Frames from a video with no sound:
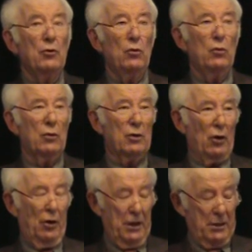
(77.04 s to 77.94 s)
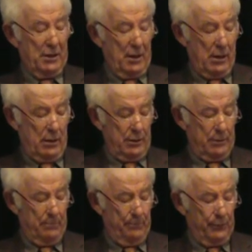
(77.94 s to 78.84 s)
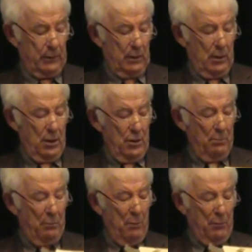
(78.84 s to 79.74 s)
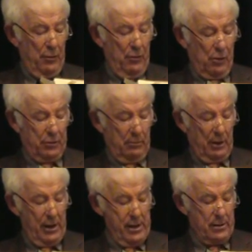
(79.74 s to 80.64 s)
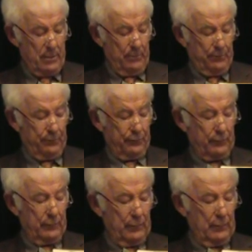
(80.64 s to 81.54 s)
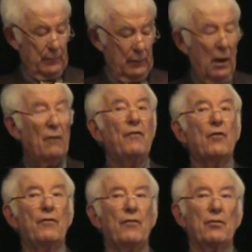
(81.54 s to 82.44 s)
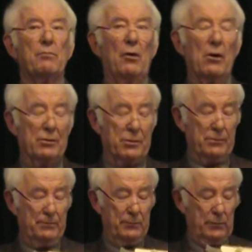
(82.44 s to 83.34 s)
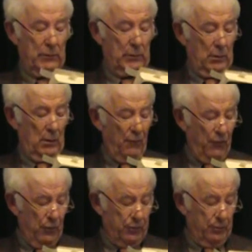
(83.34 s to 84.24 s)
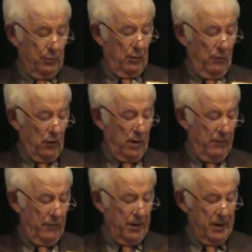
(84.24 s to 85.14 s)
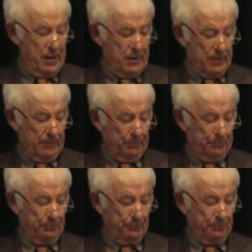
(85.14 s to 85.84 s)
No gaudy scars. The bumper knocked him clear. A 4-foot box, a foot for every year.